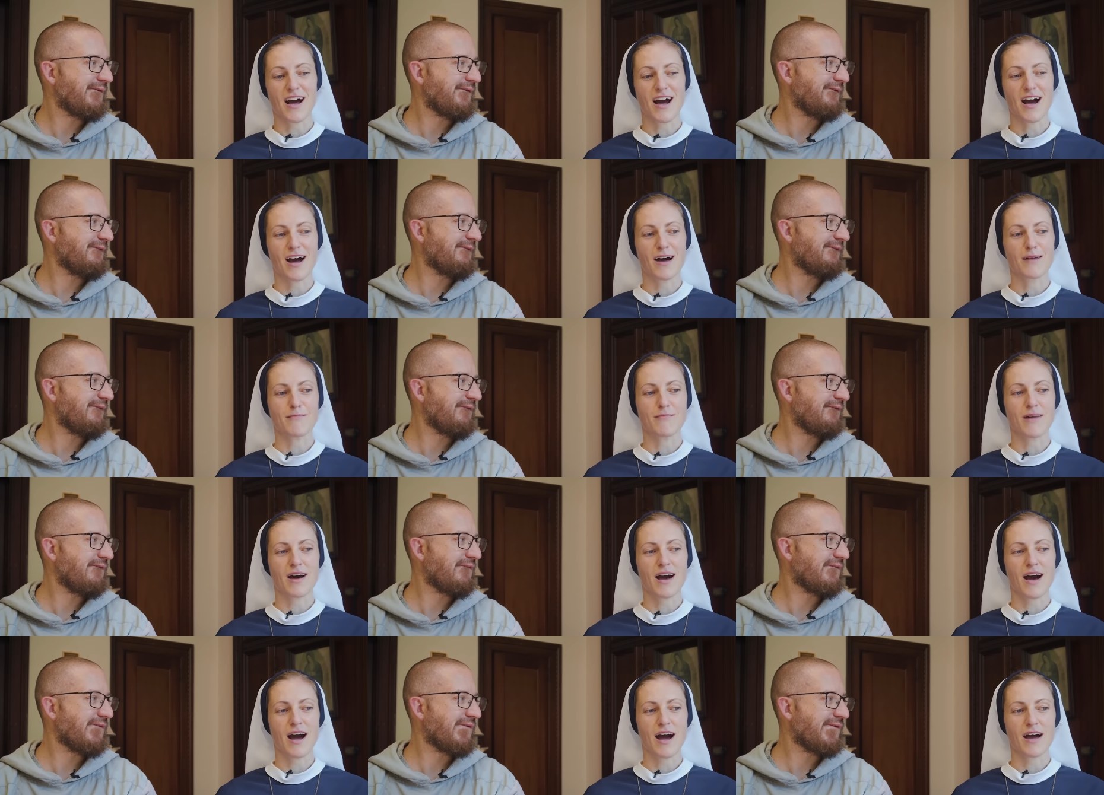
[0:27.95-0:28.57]

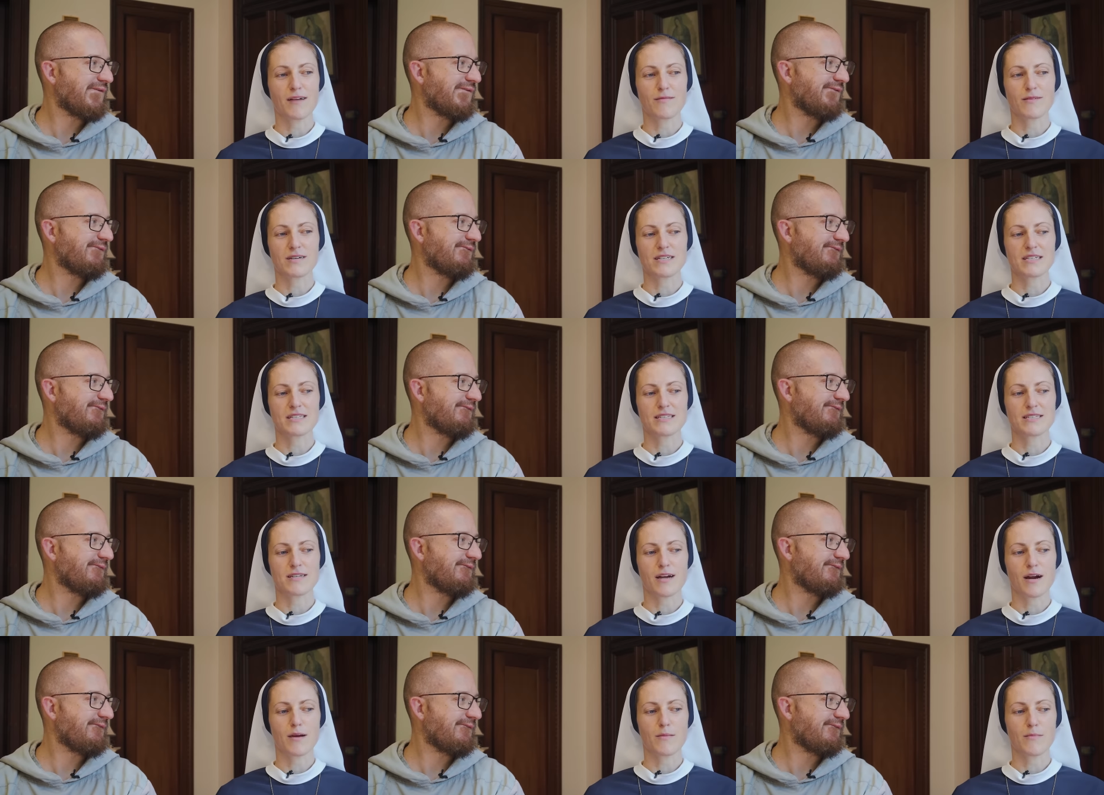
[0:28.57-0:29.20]
Speaker 1: Um, I want to
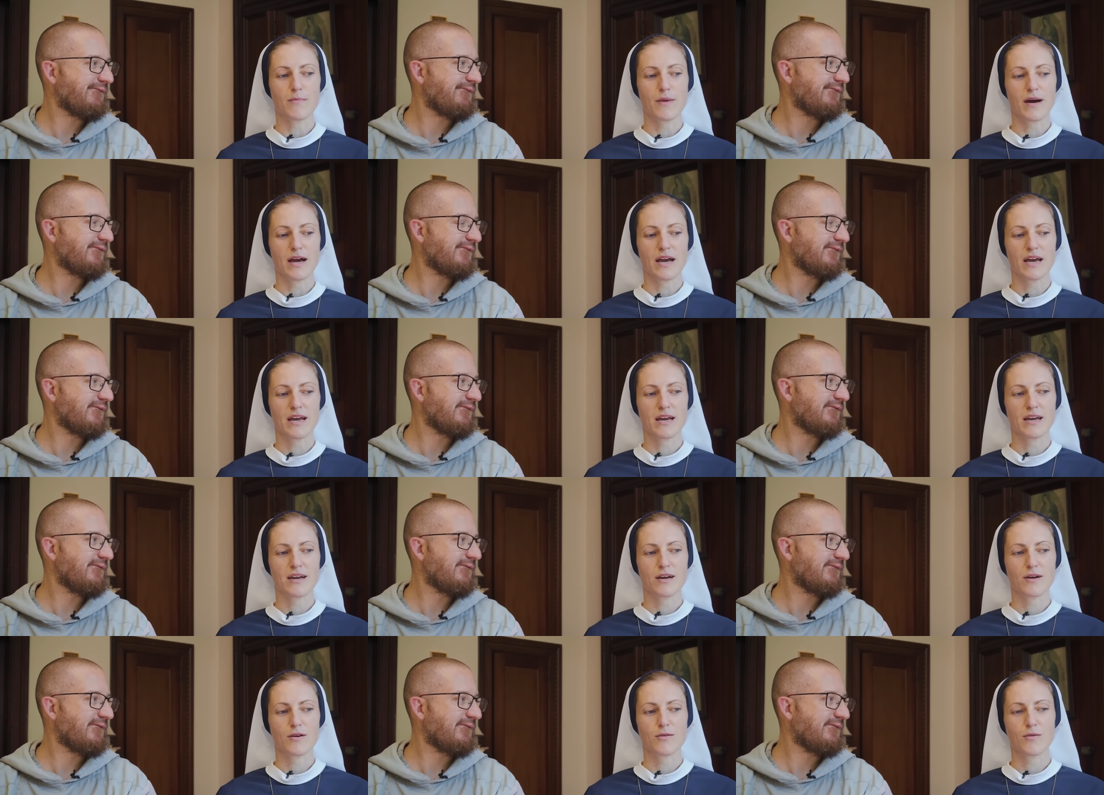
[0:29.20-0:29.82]
start
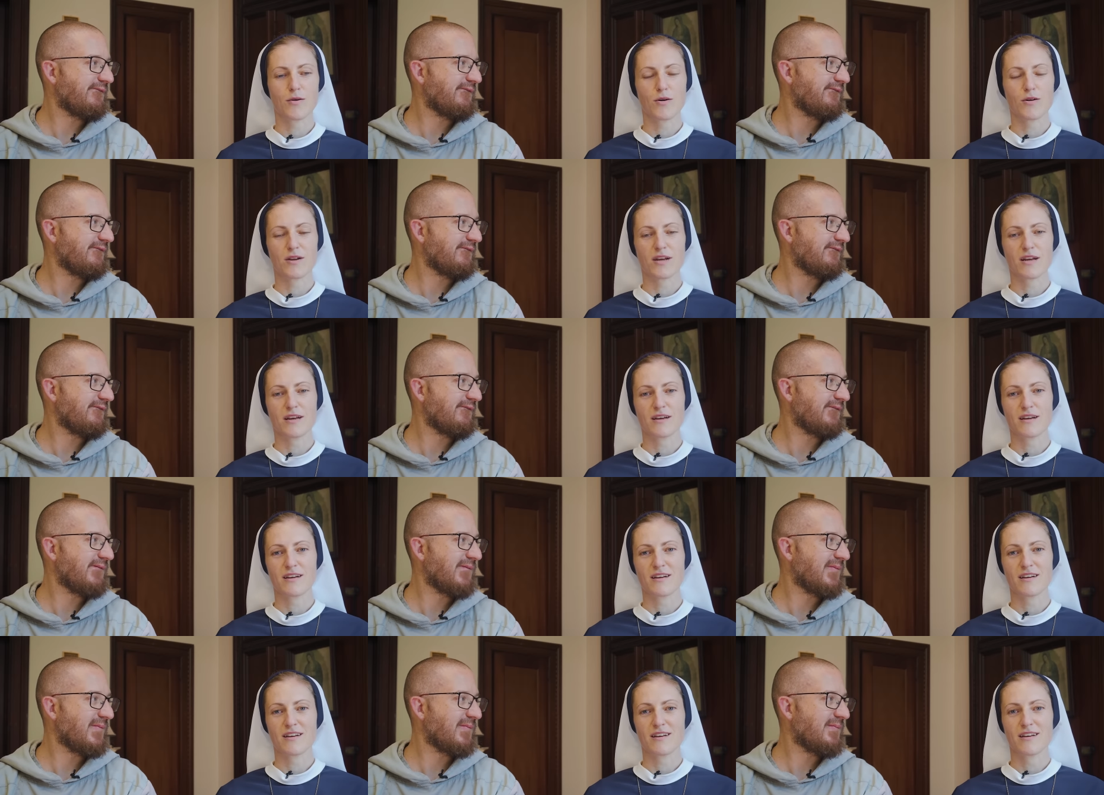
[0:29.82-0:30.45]
by
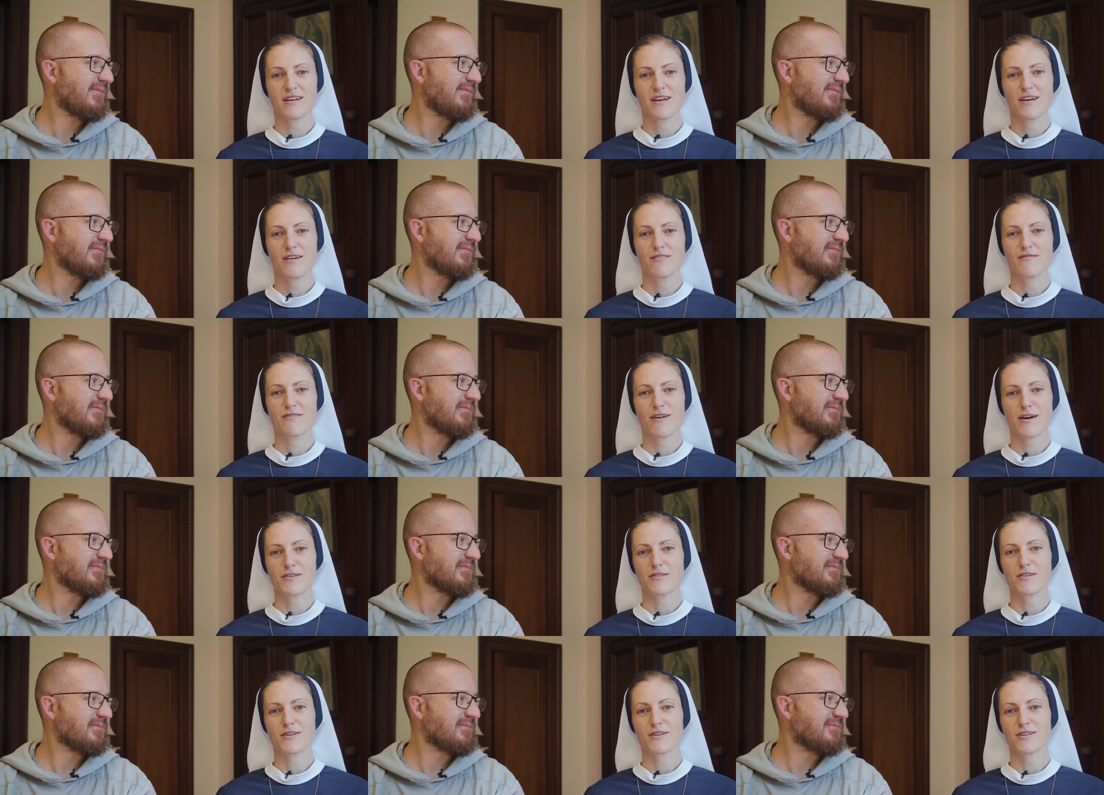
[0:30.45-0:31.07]
quoting
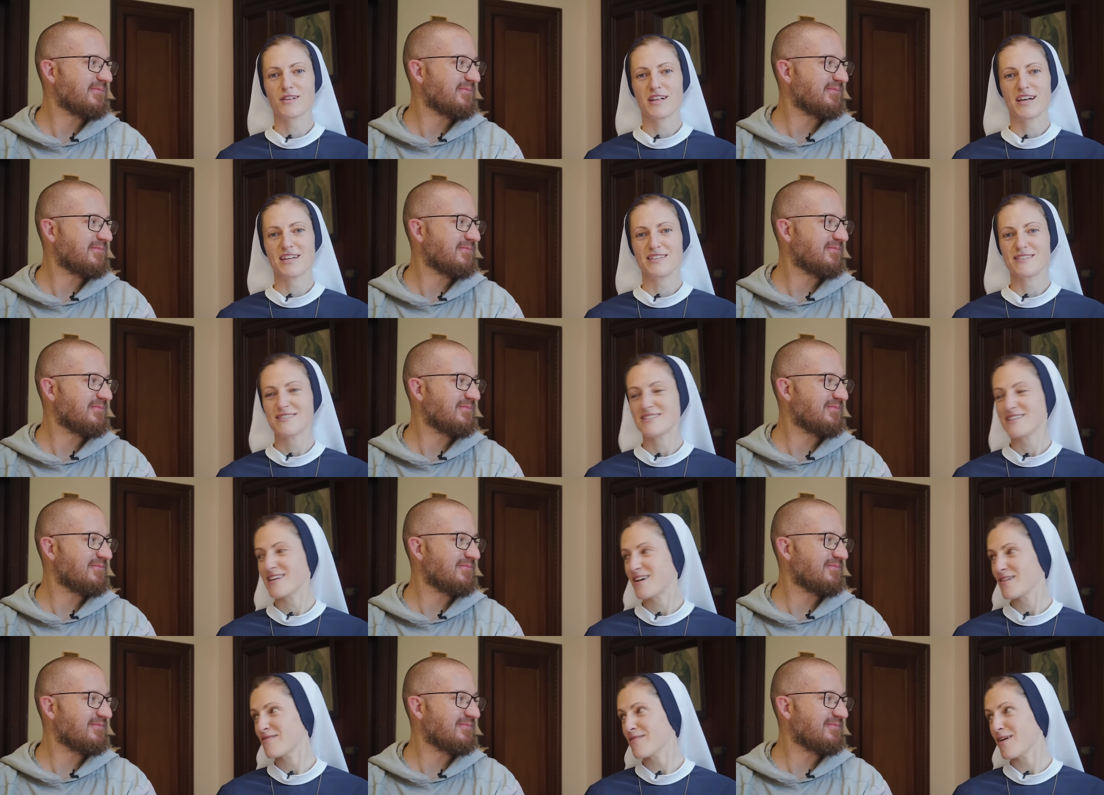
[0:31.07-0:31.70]
Father Glenn,
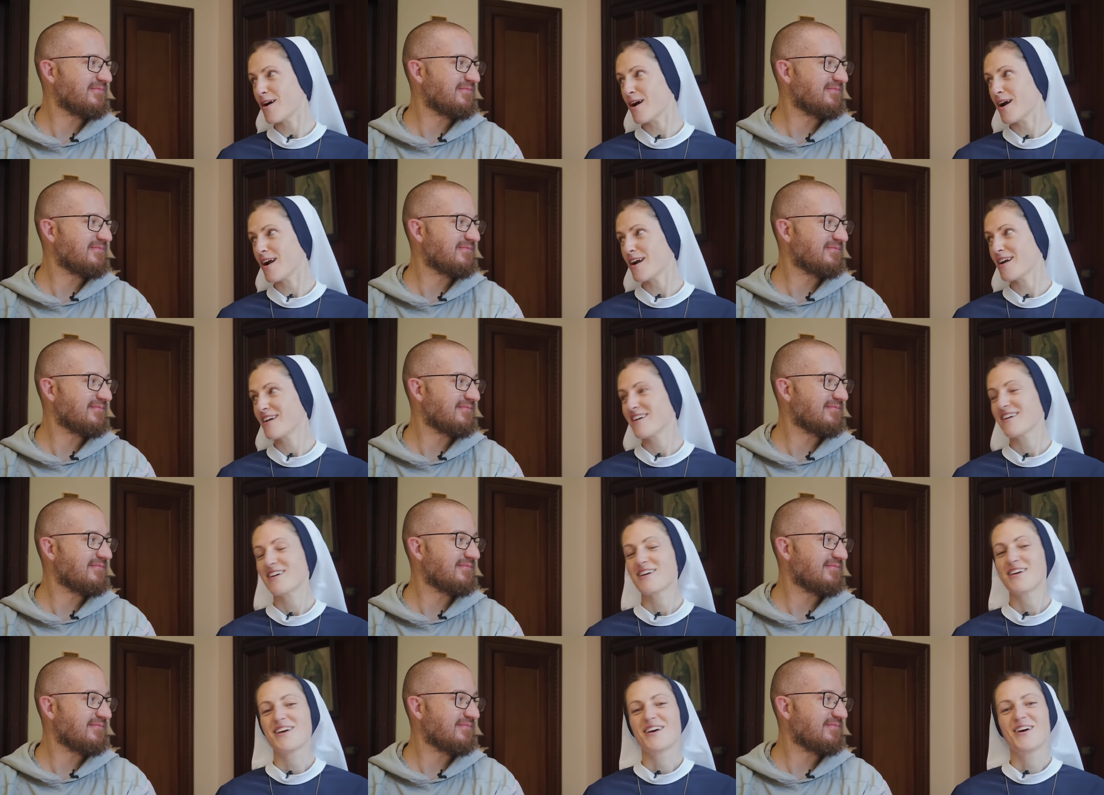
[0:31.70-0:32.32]
C F R,
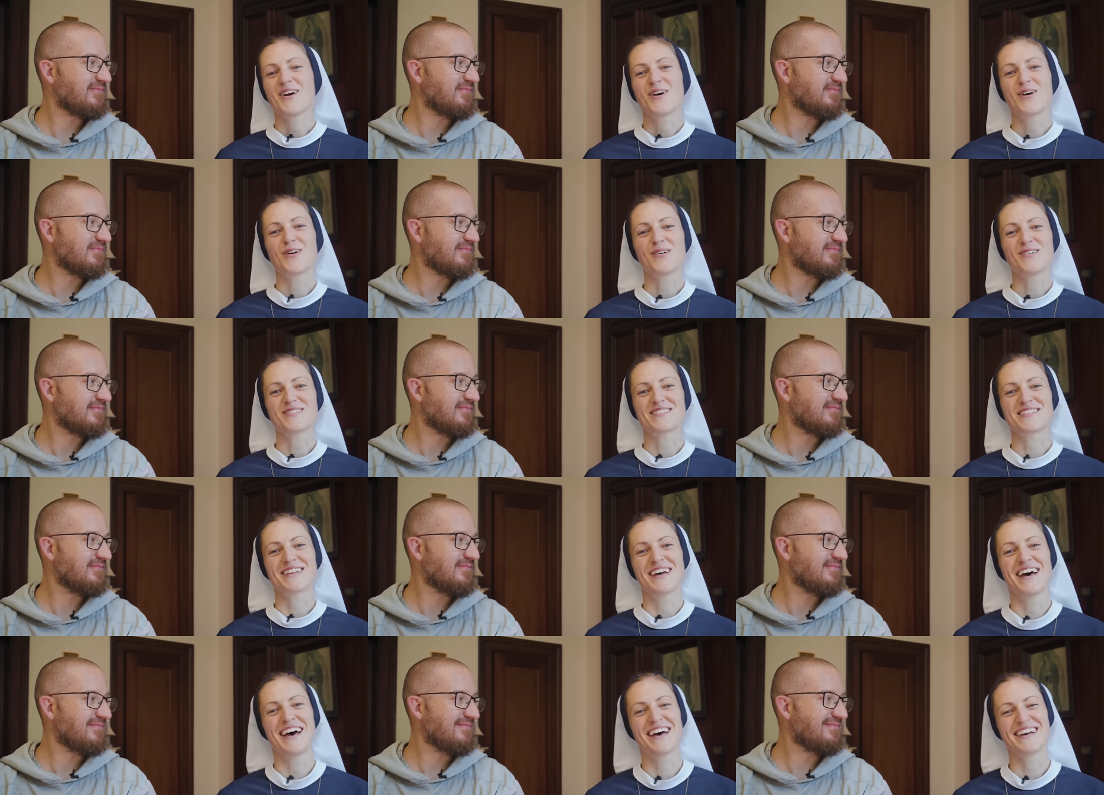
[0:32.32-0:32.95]
who
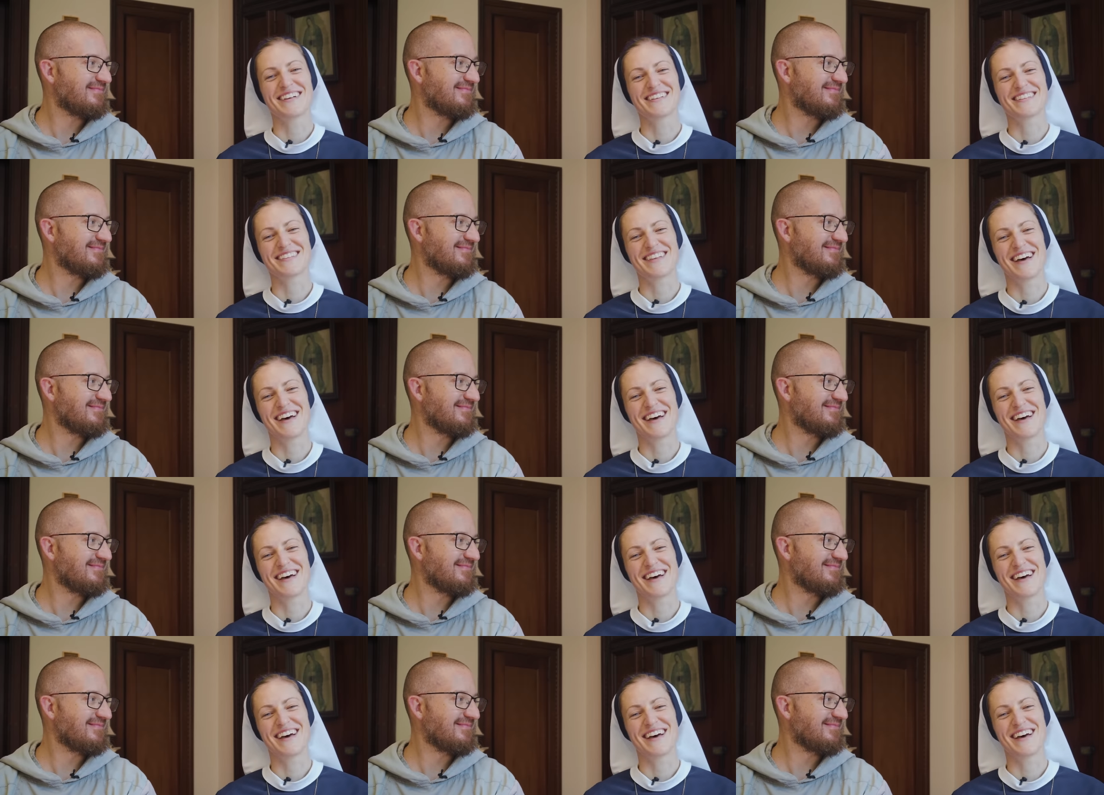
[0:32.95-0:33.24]
says